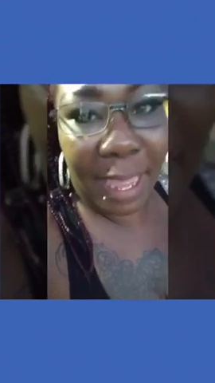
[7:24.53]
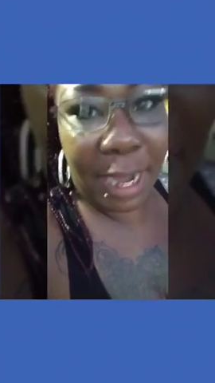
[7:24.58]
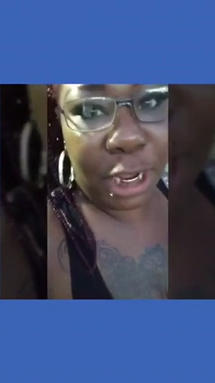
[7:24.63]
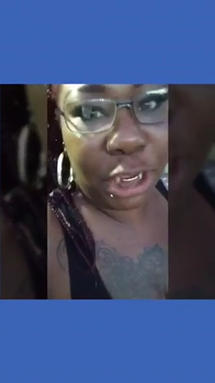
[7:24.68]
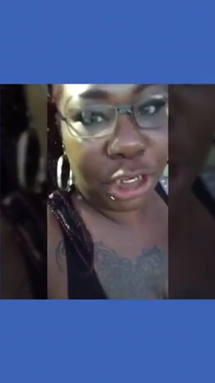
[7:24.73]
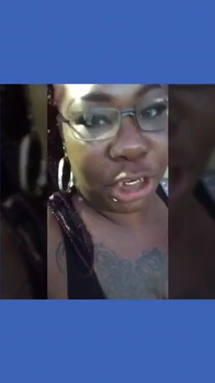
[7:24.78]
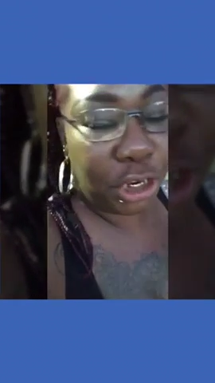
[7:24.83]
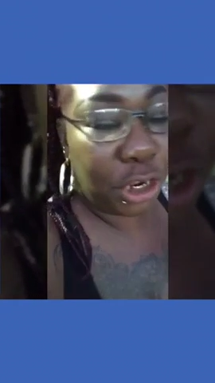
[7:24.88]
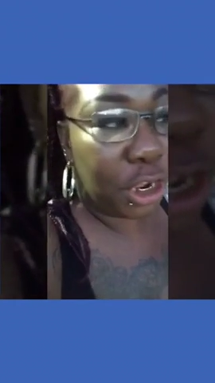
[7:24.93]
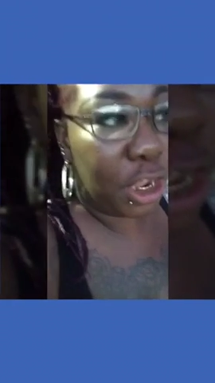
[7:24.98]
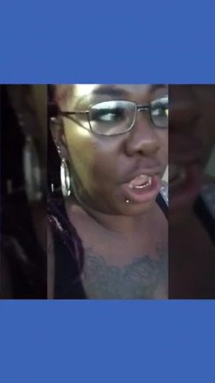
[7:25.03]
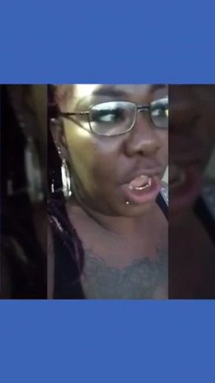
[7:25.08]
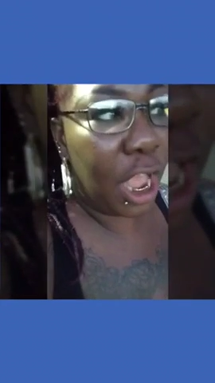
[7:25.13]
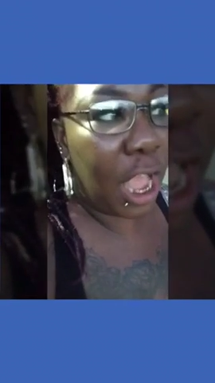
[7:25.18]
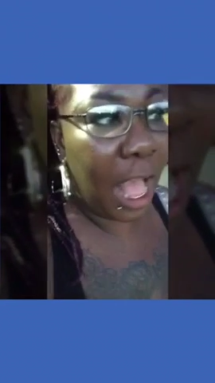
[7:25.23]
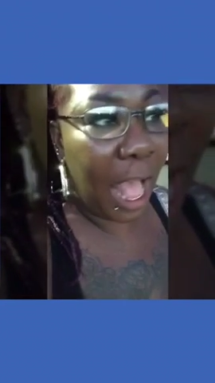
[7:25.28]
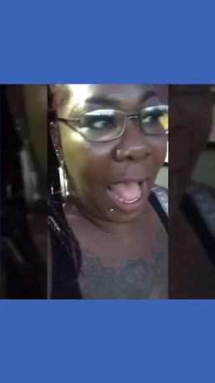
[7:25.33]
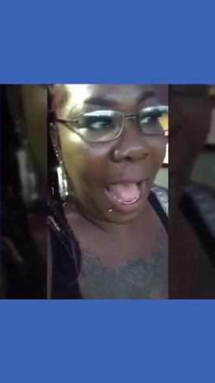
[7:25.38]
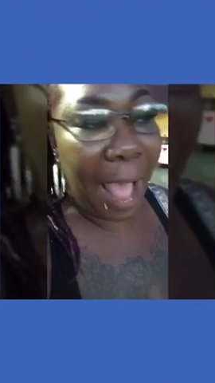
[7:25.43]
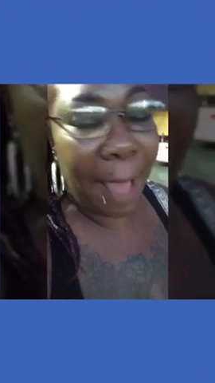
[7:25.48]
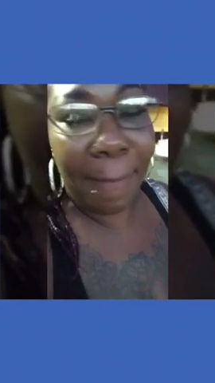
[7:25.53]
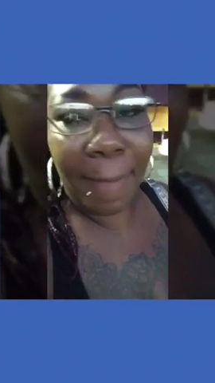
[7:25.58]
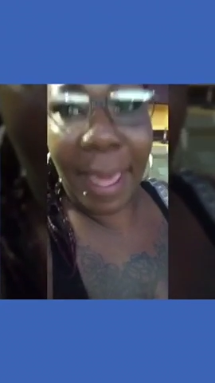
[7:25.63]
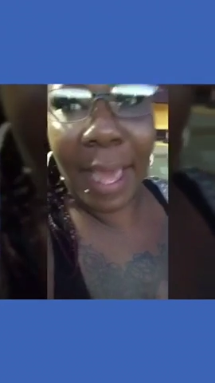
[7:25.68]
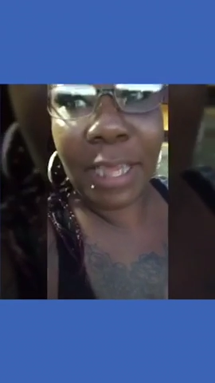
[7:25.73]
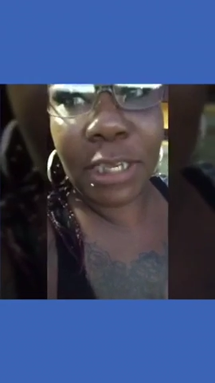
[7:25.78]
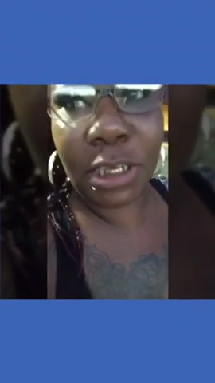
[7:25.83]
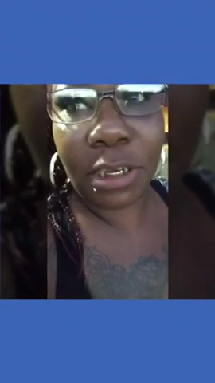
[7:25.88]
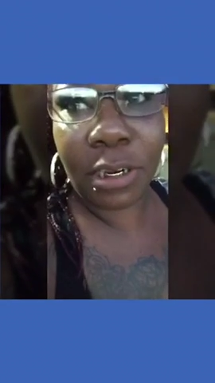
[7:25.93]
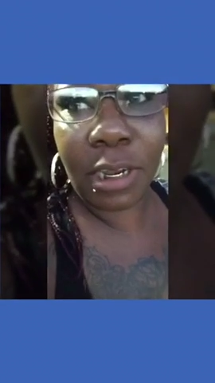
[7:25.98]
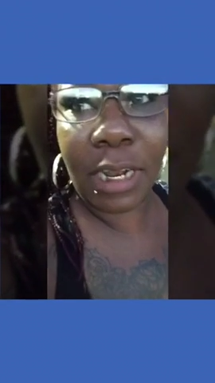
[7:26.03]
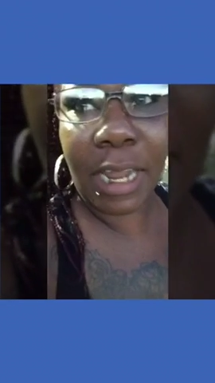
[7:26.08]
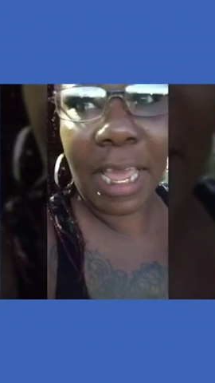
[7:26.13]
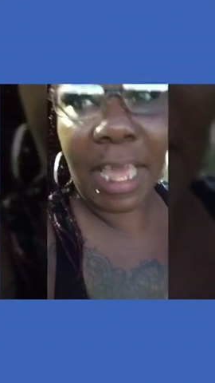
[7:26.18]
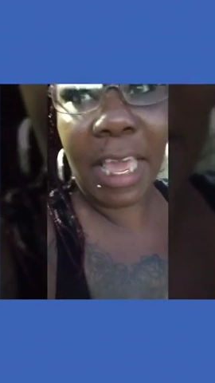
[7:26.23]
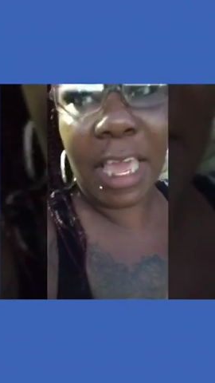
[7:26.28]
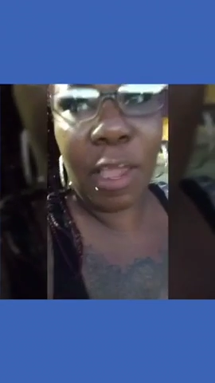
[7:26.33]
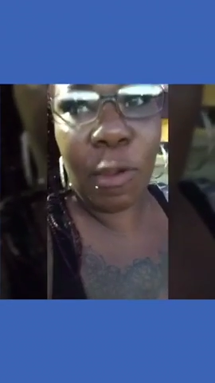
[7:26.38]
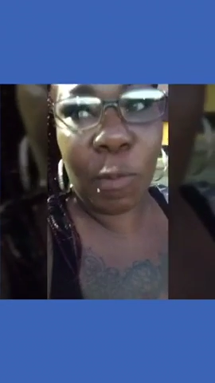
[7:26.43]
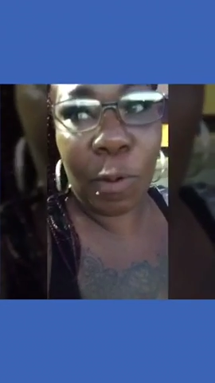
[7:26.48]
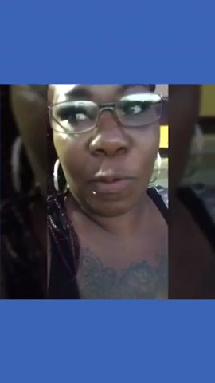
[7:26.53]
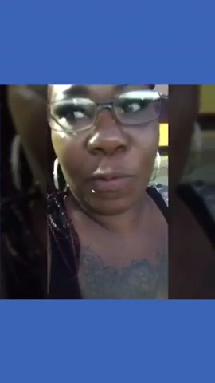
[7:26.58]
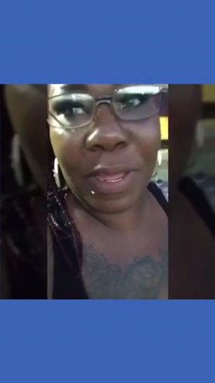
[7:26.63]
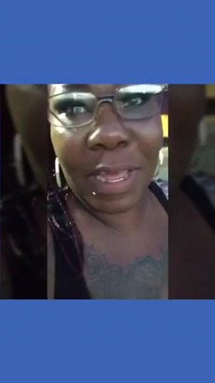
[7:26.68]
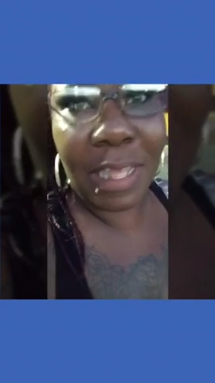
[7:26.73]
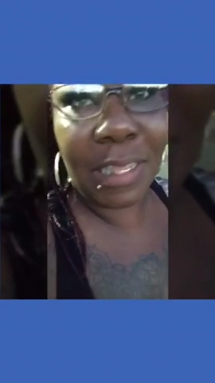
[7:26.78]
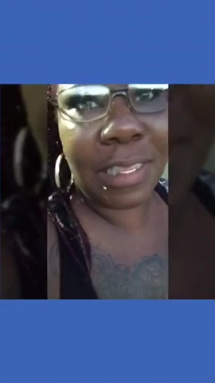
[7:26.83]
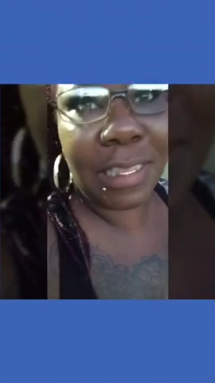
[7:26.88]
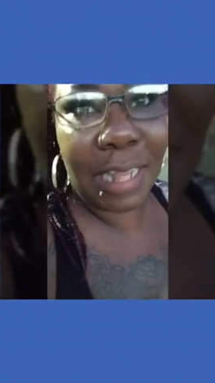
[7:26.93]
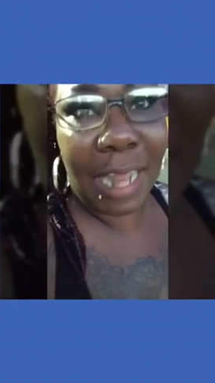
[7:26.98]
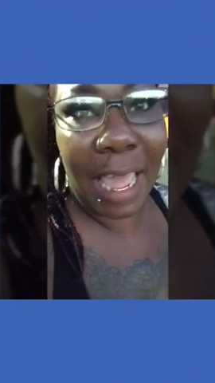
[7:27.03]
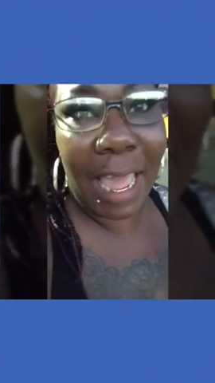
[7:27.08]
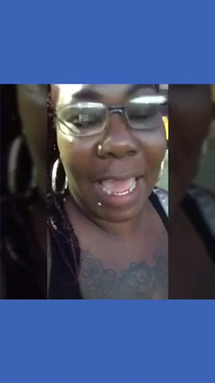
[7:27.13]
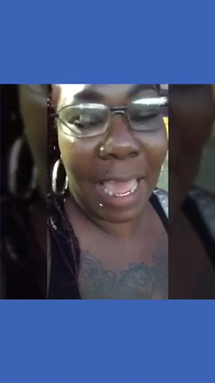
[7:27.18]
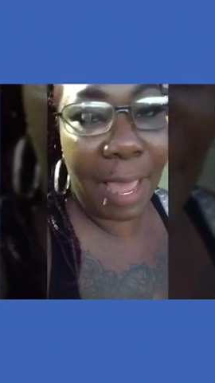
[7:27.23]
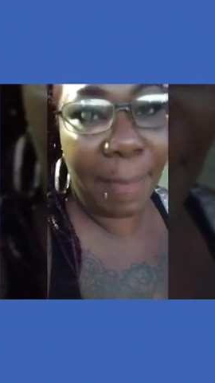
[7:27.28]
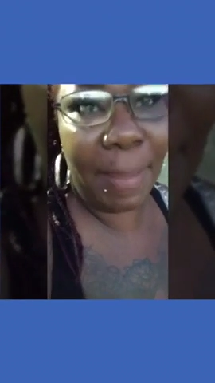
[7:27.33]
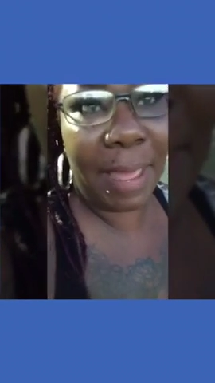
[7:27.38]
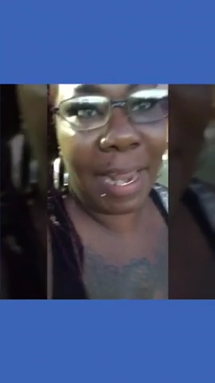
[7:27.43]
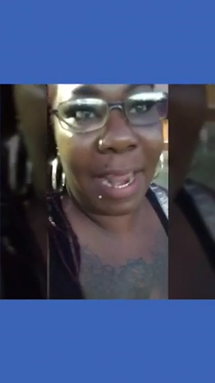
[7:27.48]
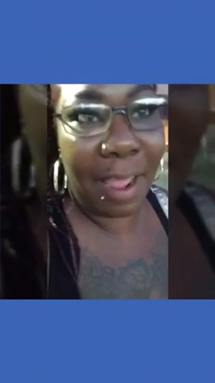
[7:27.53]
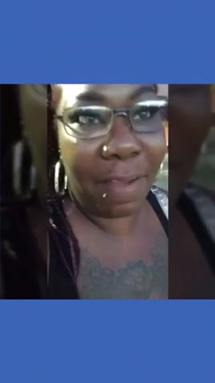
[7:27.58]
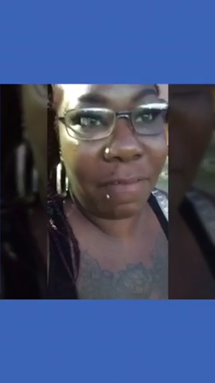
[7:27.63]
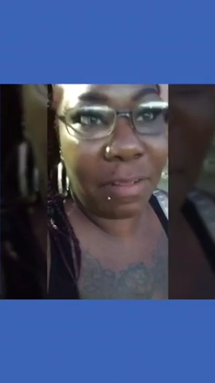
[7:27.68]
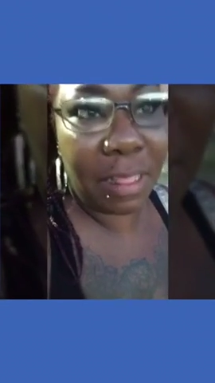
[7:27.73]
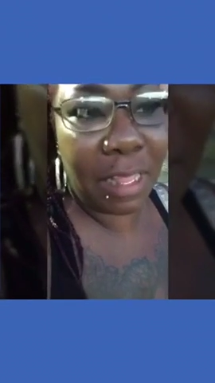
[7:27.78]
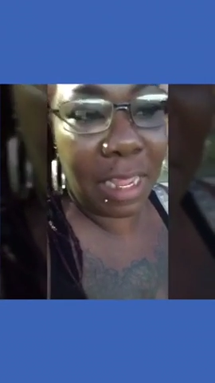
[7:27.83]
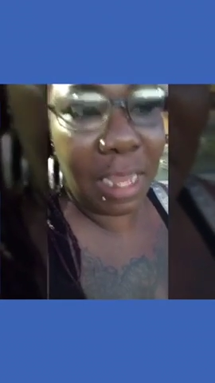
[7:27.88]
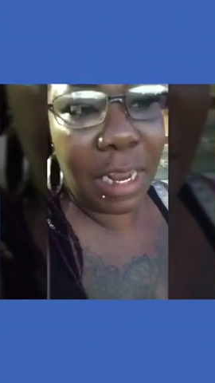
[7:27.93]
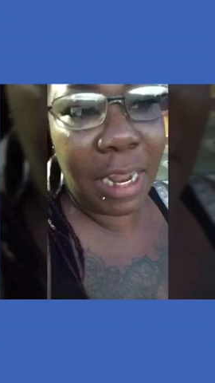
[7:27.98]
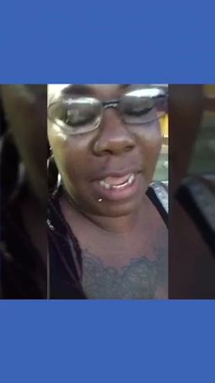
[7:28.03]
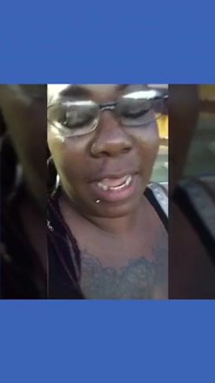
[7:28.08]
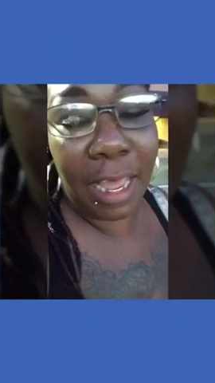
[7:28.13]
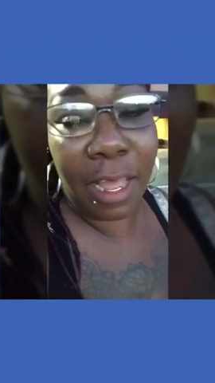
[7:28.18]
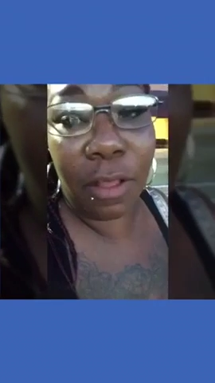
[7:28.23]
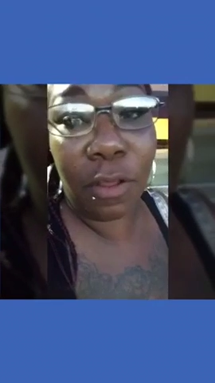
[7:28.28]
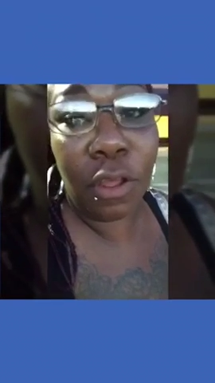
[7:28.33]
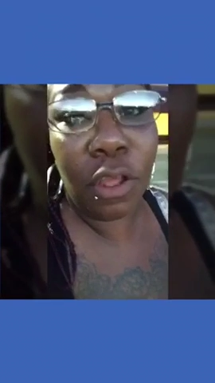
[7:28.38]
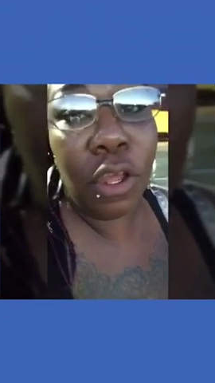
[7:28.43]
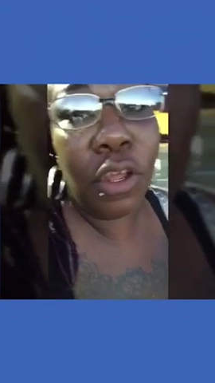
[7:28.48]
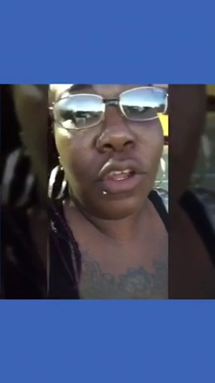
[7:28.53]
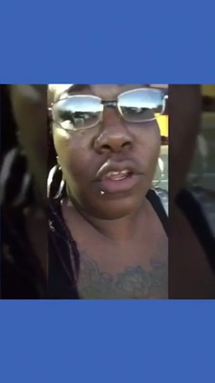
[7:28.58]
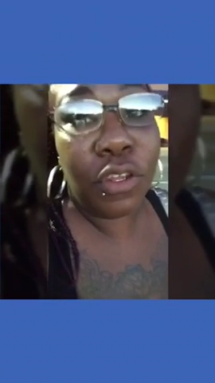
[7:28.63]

the manager, I made sure that he wrote his name and everything down.